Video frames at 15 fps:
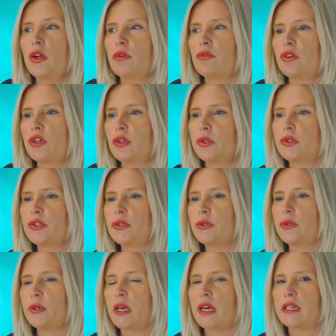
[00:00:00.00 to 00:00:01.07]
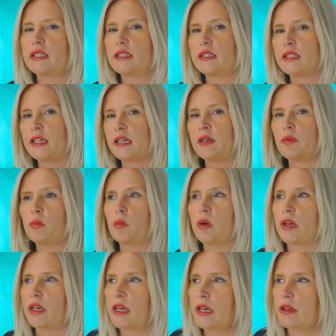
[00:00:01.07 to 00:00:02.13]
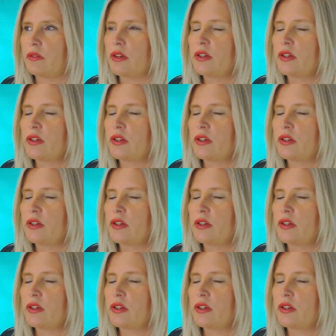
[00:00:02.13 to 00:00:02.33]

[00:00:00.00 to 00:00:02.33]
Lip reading: for you to ascertain and work out.